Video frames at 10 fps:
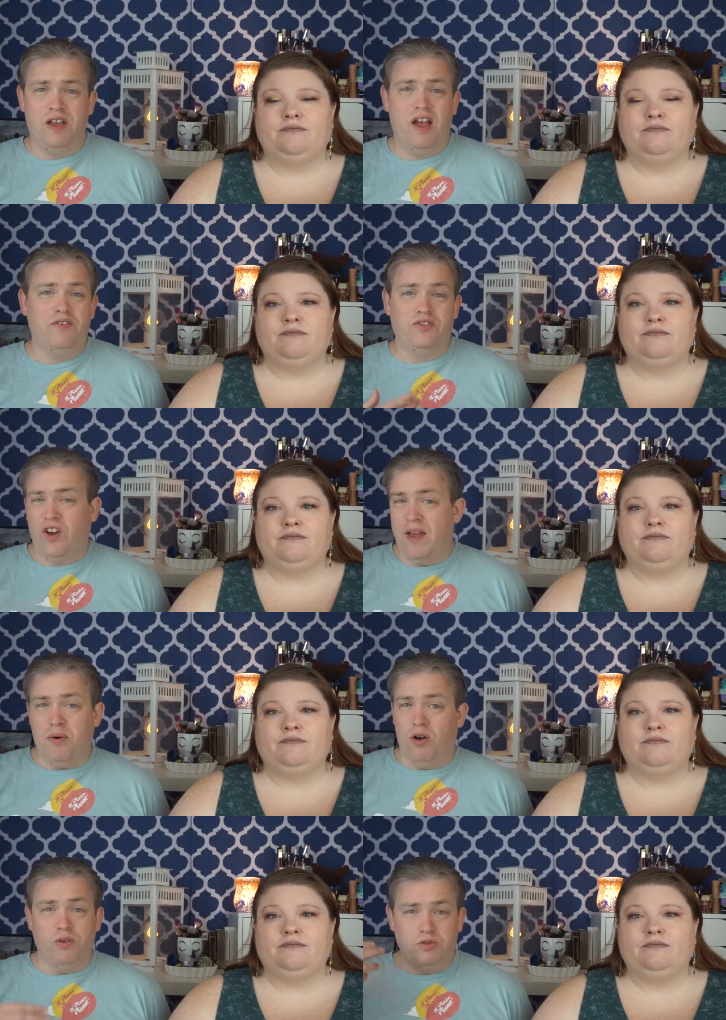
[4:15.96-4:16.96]
Speaker 1: we have is
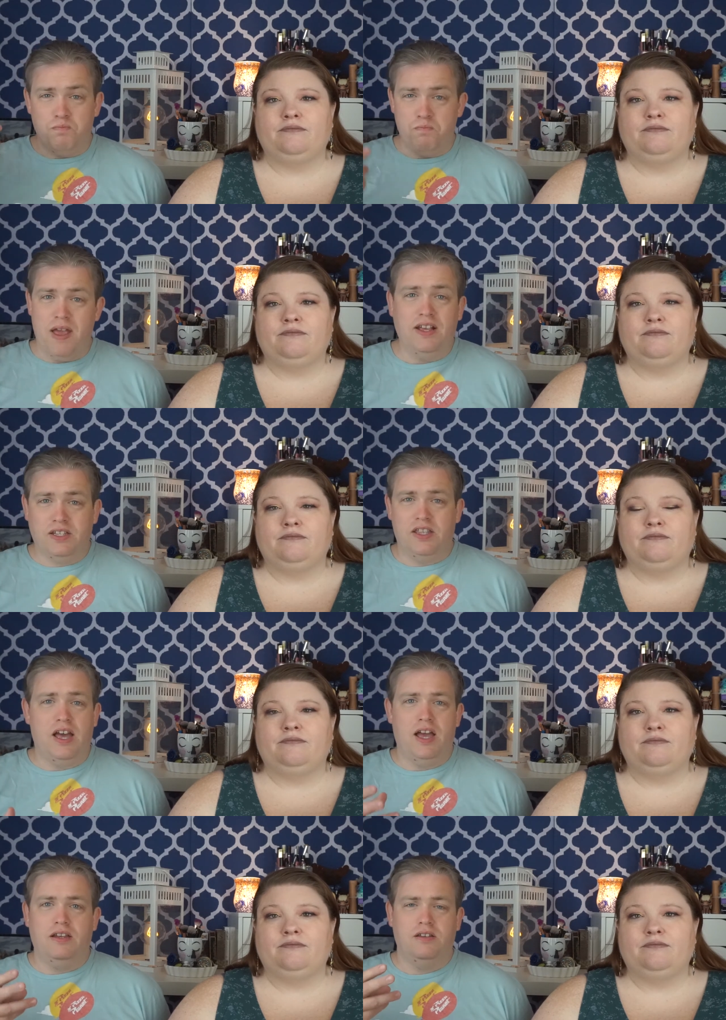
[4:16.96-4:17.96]
Vibar, which makes
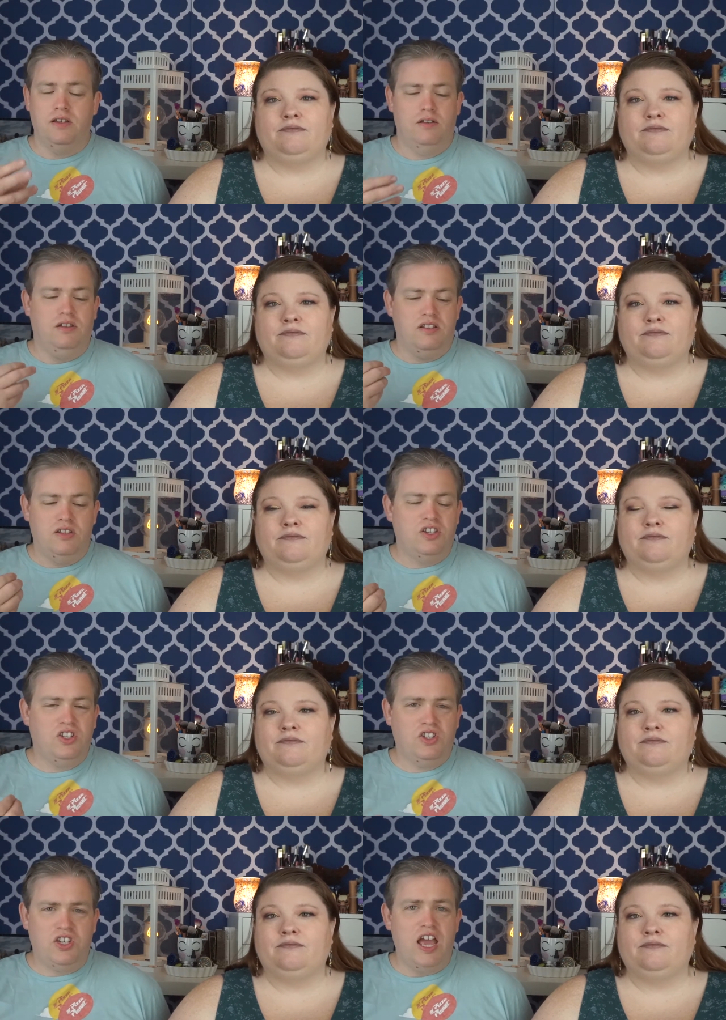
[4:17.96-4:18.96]
that
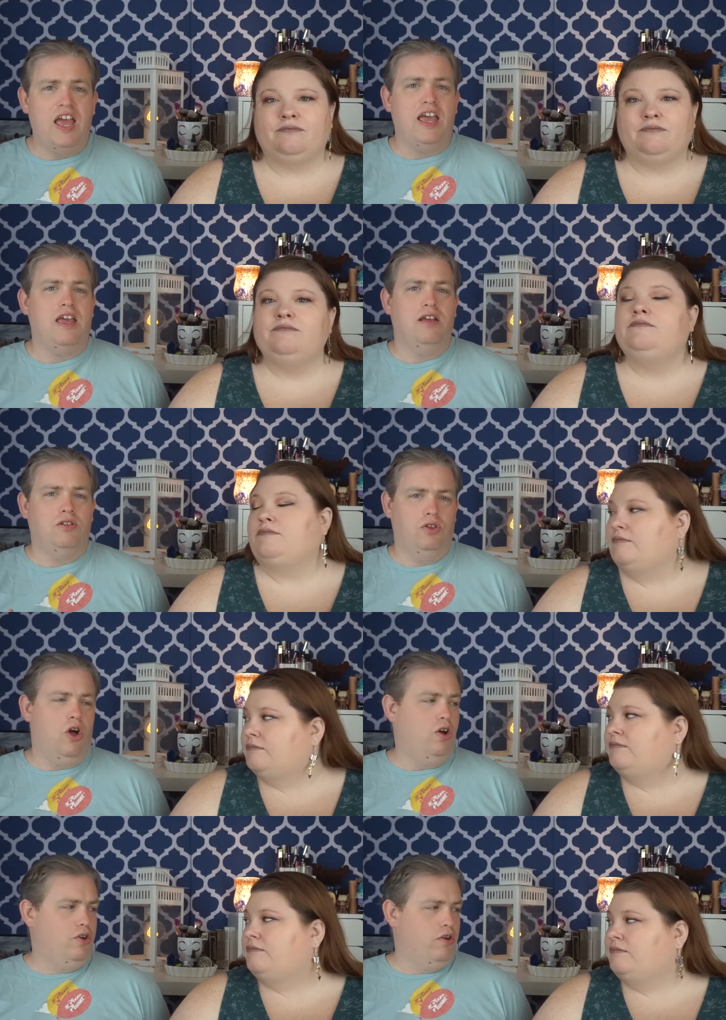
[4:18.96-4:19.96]
stay
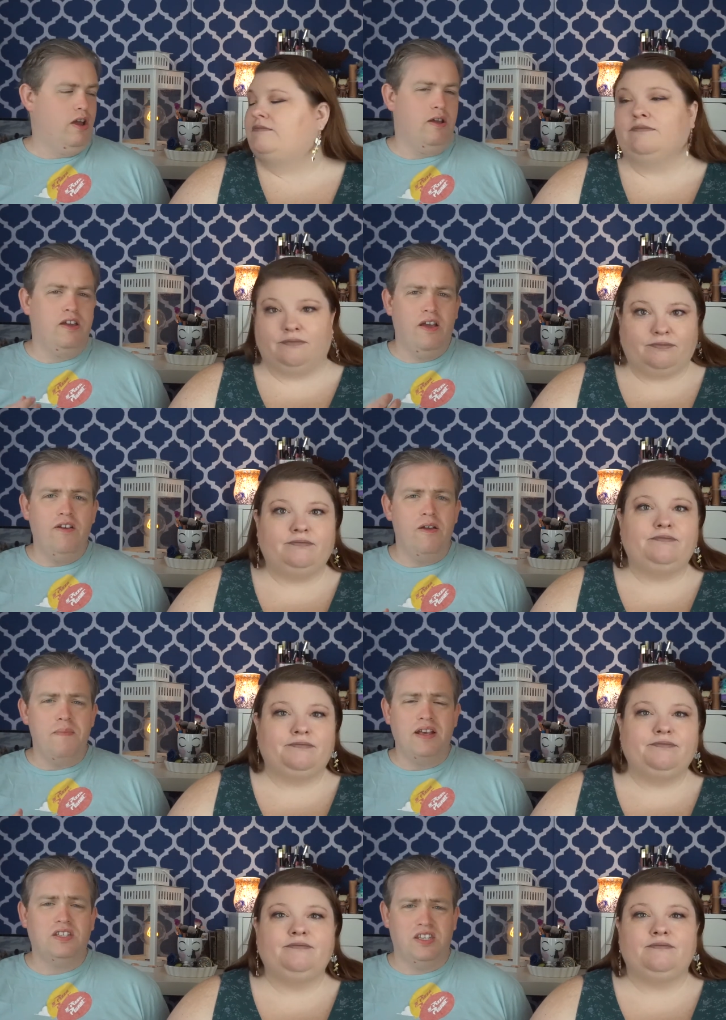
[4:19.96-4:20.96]
longer. It, mm-hmm. it, it
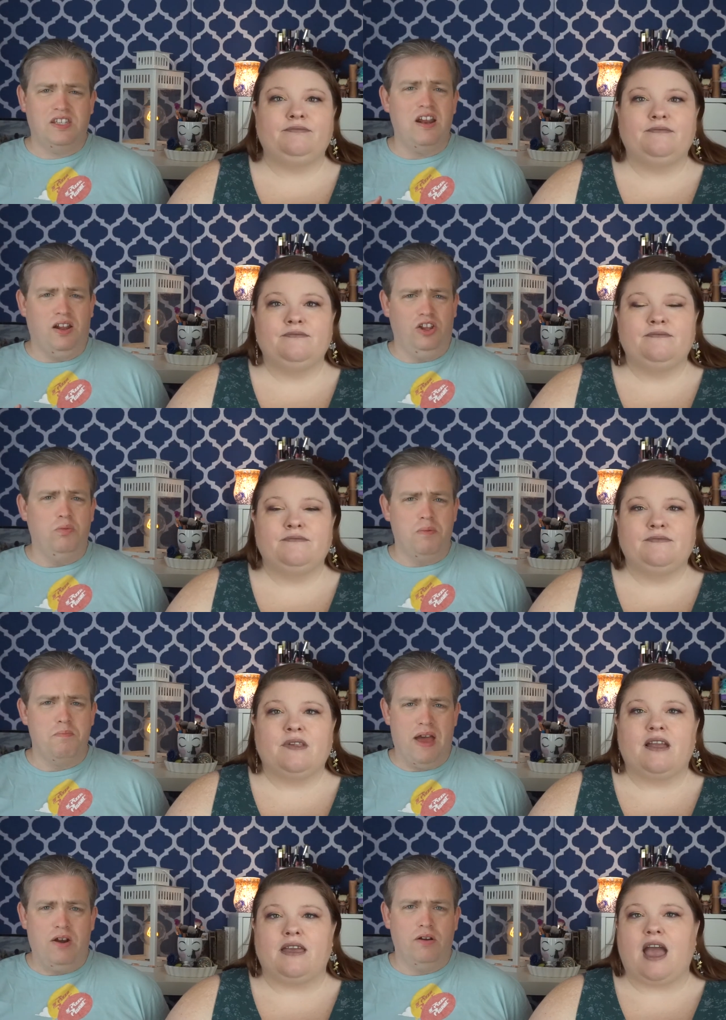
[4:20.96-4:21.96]
makes the scent a little bit
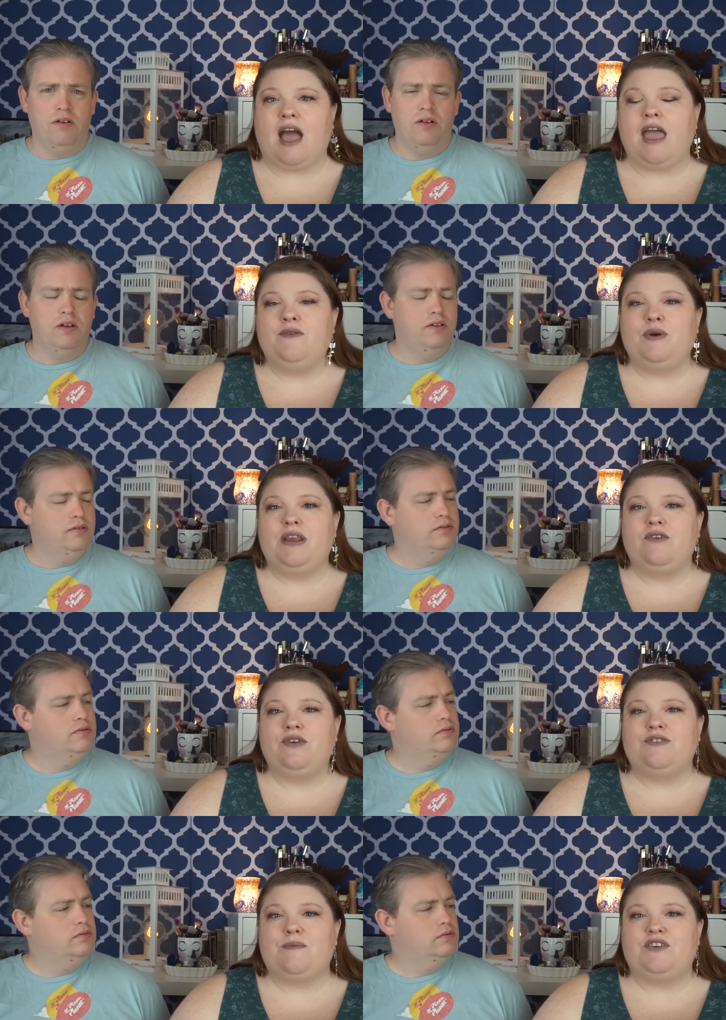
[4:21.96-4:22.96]
better.
Speaker 2: Yeah, and we don't use
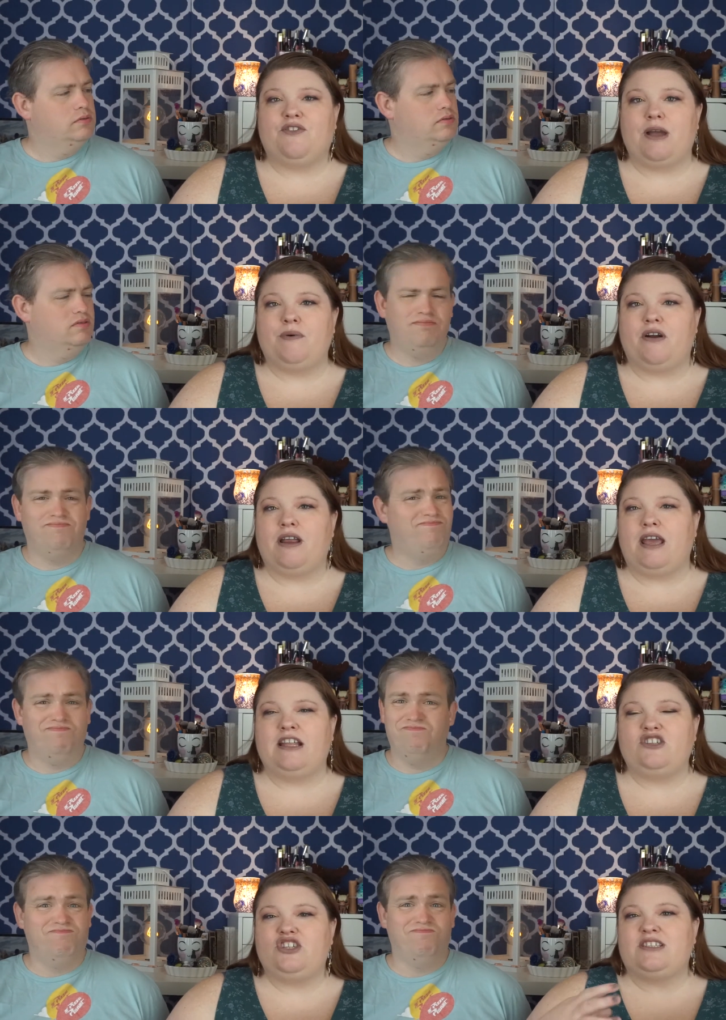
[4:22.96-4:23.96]
that much Vibar in it.
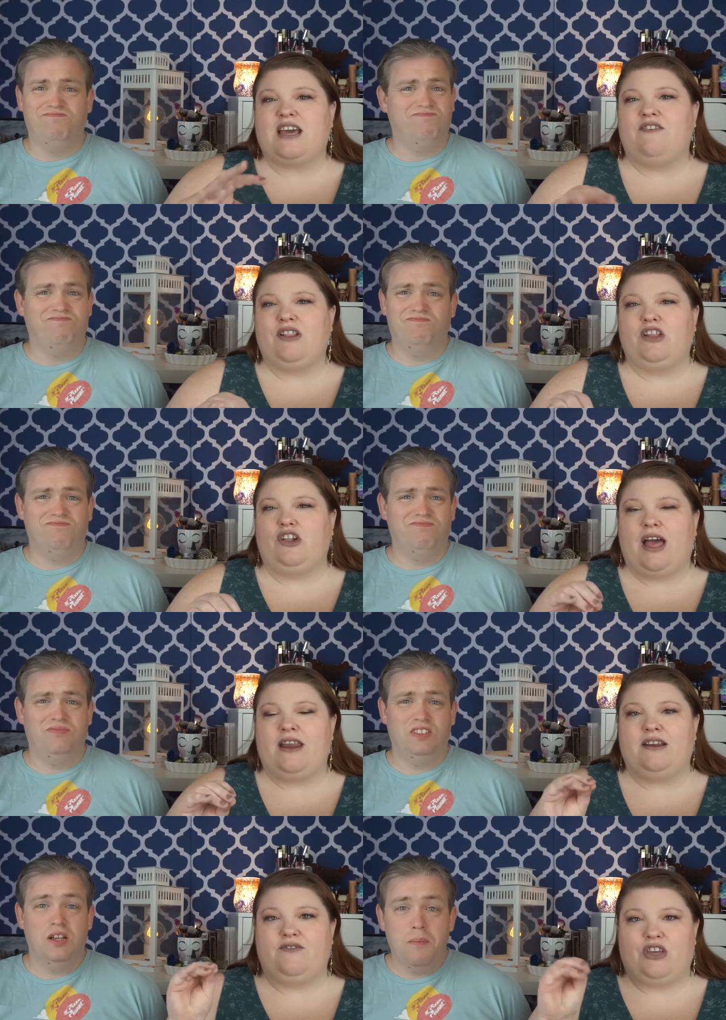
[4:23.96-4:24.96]
It's just kind of a little
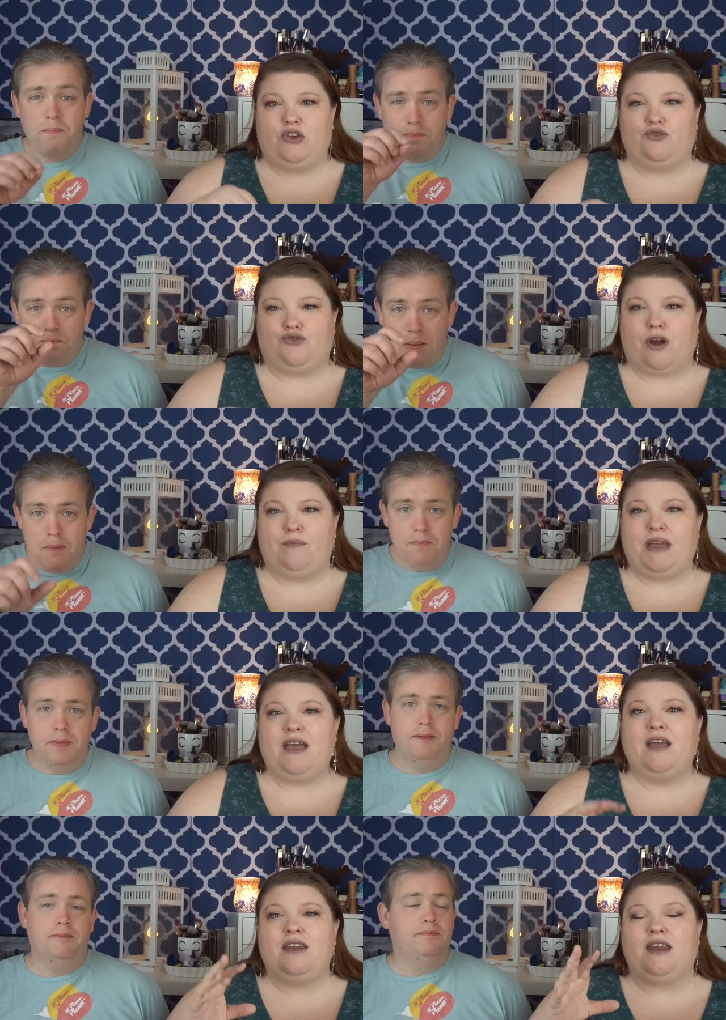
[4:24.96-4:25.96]
additive that you drop
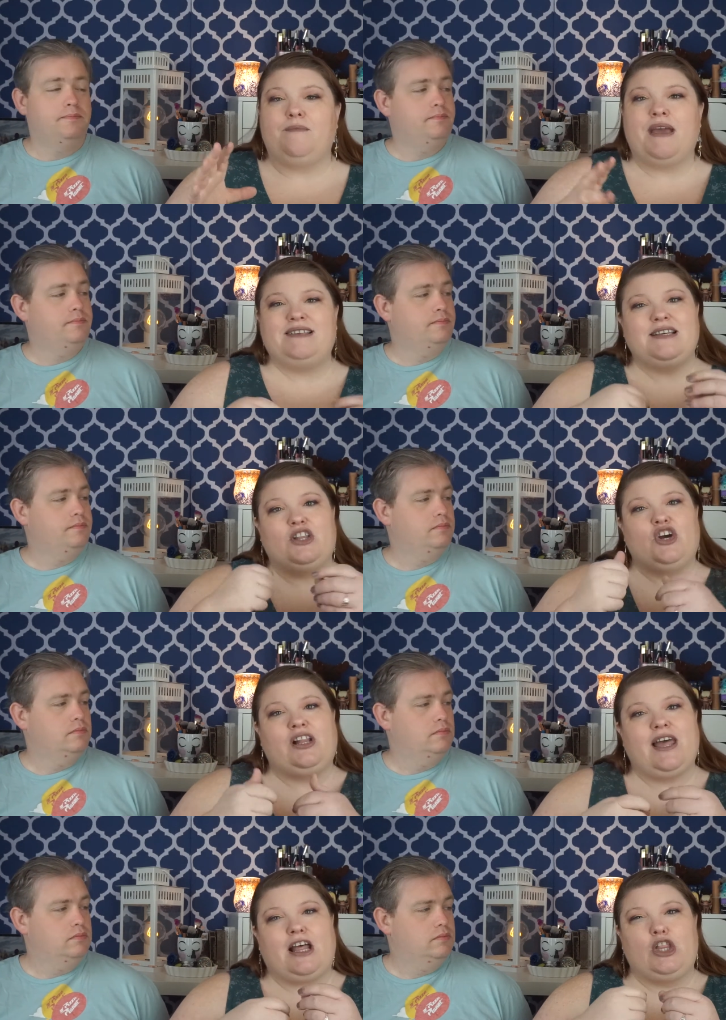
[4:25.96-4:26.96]
in, and it makes it look
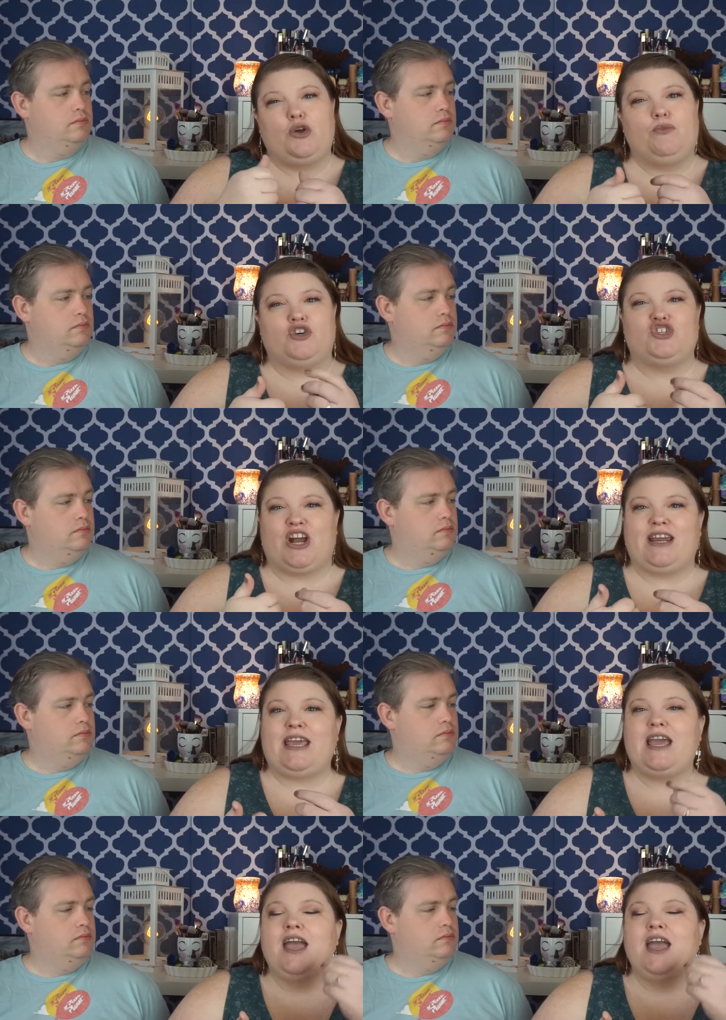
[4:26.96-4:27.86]
like a little more shiny,